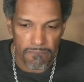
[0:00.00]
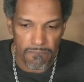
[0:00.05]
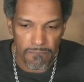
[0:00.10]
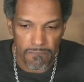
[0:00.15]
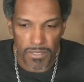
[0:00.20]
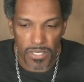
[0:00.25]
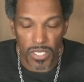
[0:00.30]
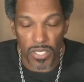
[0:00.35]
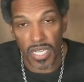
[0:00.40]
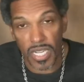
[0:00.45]

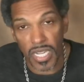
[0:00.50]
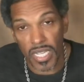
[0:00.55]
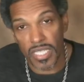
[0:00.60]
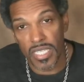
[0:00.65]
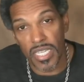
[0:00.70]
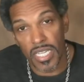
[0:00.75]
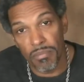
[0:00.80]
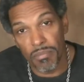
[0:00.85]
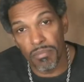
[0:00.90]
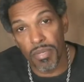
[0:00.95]
Looking at the
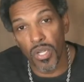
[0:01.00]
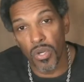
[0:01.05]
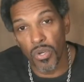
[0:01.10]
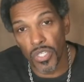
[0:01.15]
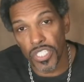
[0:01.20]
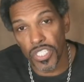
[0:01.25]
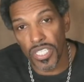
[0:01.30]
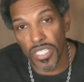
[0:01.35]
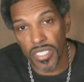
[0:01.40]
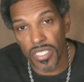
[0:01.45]

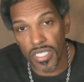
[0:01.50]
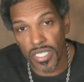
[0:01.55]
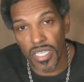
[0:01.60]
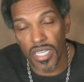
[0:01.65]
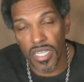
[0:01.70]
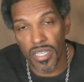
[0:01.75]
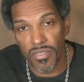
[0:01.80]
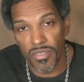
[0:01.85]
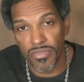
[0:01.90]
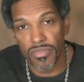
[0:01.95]
implosion
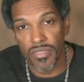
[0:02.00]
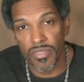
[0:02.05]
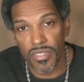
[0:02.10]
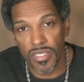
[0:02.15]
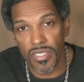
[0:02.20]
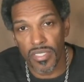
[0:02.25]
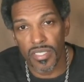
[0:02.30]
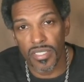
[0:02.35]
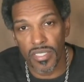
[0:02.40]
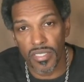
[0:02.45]
of
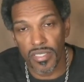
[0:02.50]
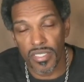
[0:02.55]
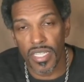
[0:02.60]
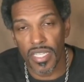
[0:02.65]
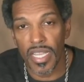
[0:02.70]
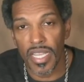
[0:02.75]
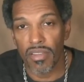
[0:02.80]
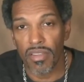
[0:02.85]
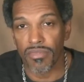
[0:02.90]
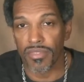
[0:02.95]
the
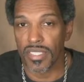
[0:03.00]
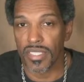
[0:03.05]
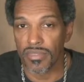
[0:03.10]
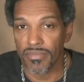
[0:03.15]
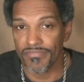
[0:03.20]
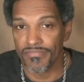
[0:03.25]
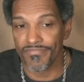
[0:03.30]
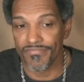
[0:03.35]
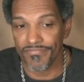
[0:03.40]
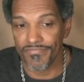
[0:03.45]
left.
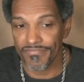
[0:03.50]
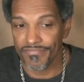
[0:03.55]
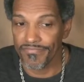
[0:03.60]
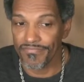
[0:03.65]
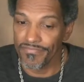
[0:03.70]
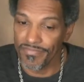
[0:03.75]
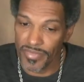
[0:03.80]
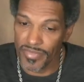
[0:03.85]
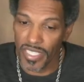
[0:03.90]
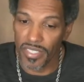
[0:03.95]

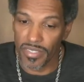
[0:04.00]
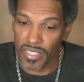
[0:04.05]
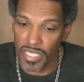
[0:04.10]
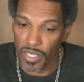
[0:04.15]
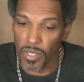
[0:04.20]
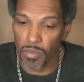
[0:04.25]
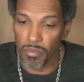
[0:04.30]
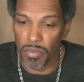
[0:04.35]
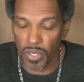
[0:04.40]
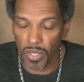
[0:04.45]
They're
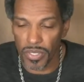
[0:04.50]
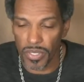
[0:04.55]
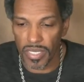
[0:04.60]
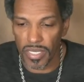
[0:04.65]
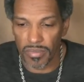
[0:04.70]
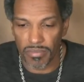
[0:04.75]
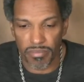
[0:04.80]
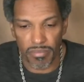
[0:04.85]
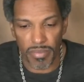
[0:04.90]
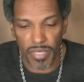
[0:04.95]
imploding
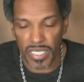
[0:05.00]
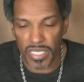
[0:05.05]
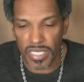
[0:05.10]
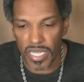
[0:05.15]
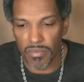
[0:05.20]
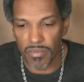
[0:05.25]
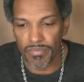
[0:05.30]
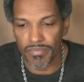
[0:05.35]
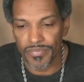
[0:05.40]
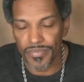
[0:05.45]
big
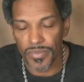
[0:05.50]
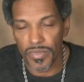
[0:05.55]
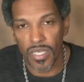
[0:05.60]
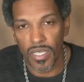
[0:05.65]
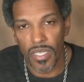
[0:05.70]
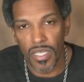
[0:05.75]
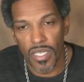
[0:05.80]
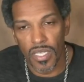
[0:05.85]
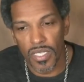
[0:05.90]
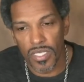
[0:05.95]
time.
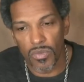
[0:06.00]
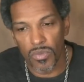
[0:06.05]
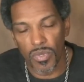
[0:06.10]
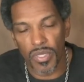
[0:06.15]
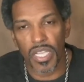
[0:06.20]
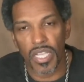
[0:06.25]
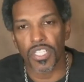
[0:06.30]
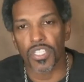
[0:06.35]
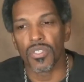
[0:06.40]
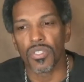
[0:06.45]
So we'll
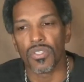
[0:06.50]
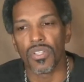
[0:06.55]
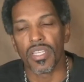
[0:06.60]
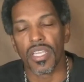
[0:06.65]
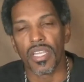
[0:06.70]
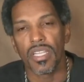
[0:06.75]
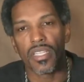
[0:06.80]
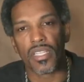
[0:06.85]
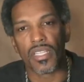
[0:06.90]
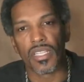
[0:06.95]
catch you
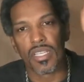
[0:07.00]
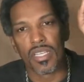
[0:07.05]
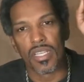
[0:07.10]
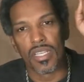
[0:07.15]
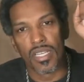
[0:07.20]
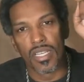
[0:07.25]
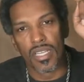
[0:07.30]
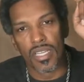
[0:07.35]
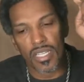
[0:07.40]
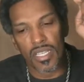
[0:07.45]
then.
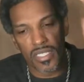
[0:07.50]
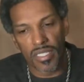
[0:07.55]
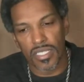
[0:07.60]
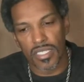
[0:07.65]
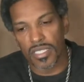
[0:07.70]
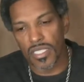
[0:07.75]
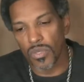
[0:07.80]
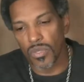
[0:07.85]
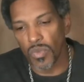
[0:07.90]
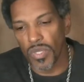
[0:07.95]
Until
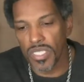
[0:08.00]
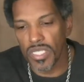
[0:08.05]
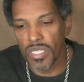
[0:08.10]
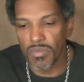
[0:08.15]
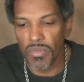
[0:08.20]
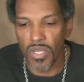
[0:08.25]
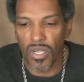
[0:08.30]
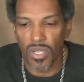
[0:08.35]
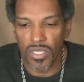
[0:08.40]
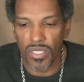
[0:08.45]
then, wisdom
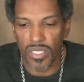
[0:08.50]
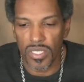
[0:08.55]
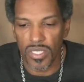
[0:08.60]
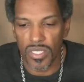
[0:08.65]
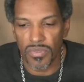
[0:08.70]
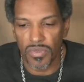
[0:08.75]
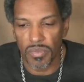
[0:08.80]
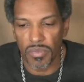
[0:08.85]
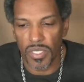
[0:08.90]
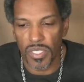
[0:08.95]
calls to you
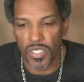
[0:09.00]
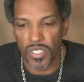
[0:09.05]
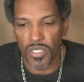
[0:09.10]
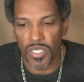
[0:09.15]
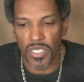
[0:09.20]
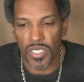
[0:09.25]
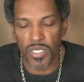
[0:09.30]
from the streets.